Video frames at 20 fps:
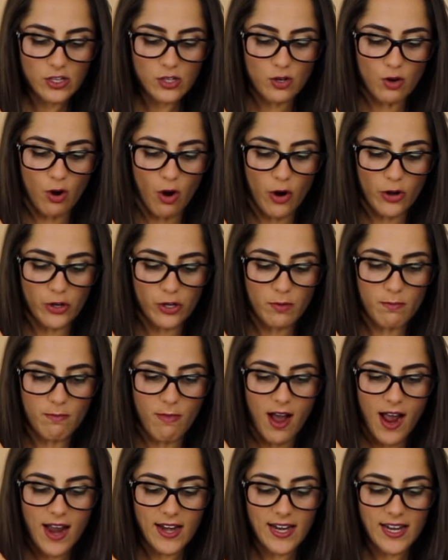you go. You
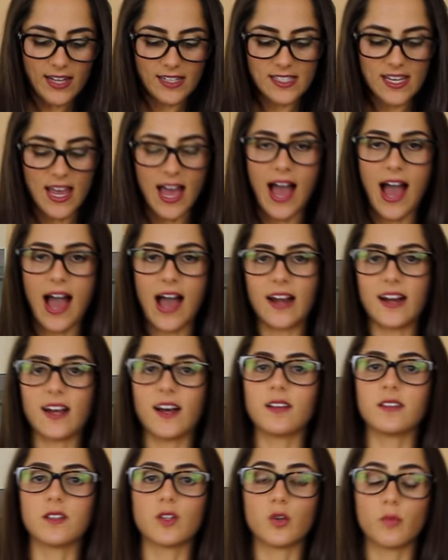might need to add
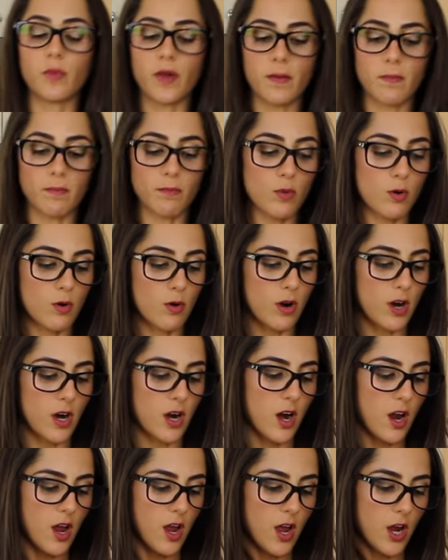a little bit
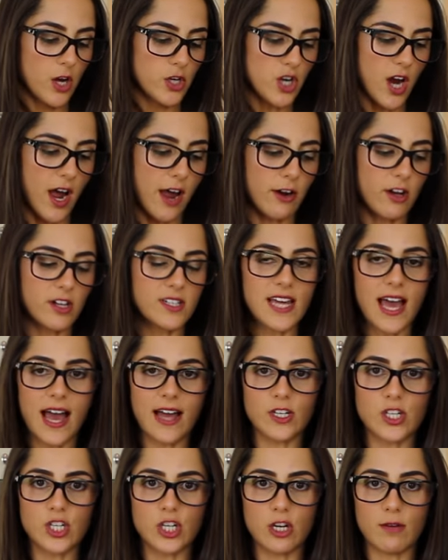more. Try not to
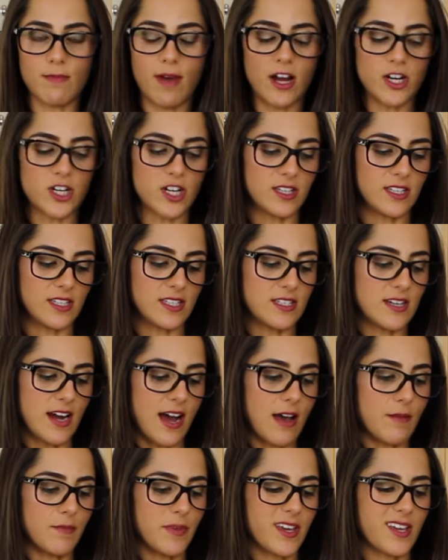add too much at the
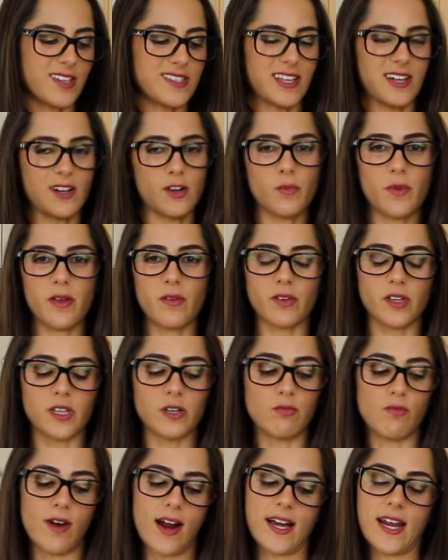start because then it'll be really
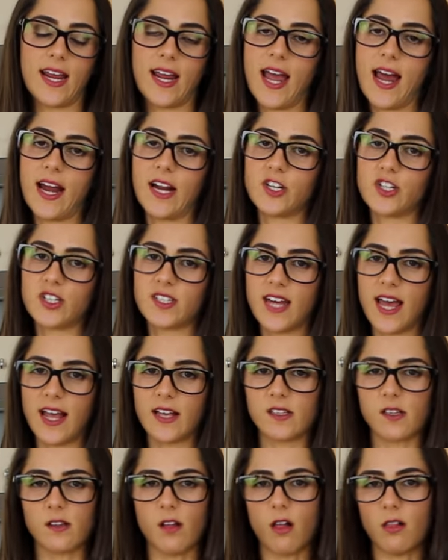runny and it just
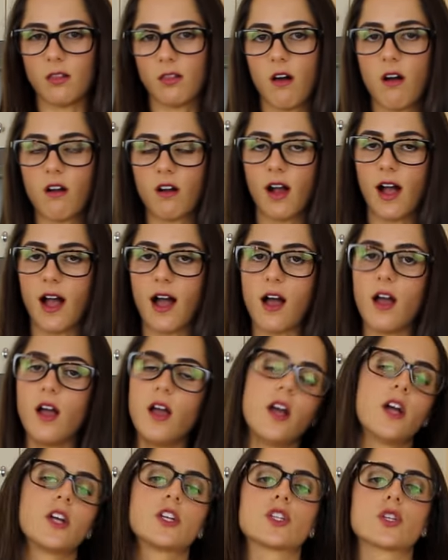takes a lot longer
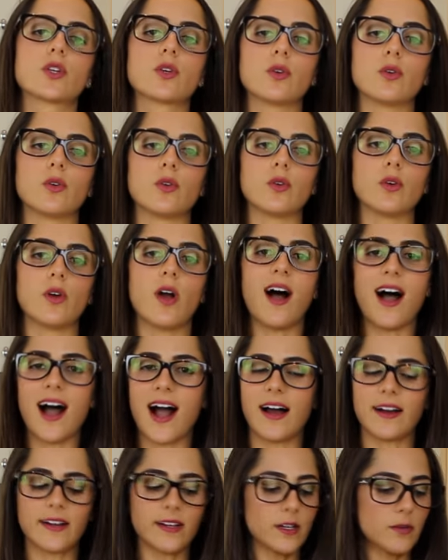to
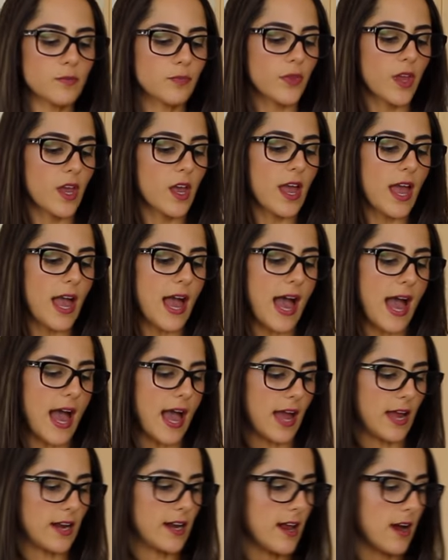harden.
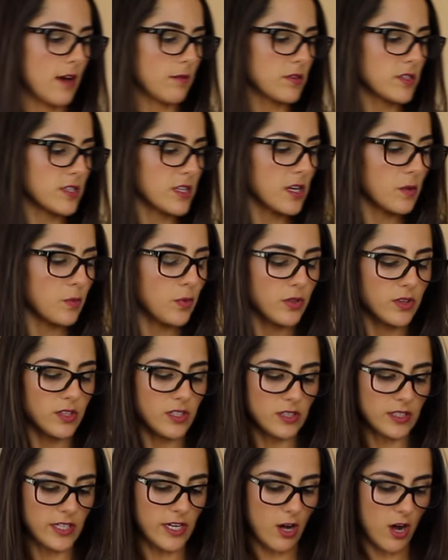And now I'm just going to put the
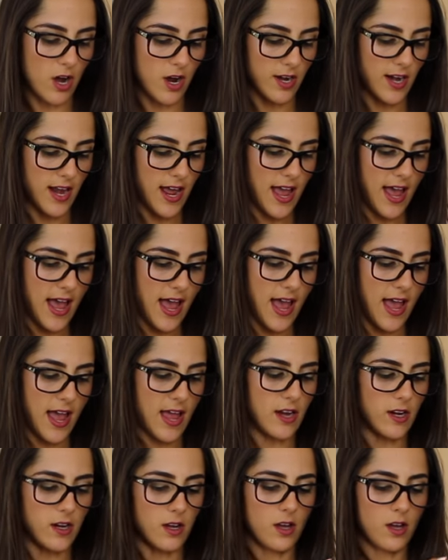lid on
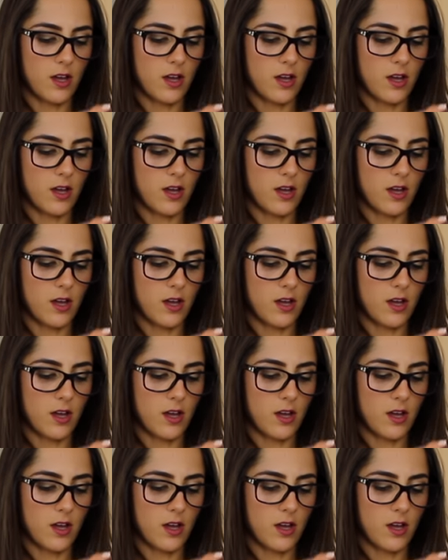and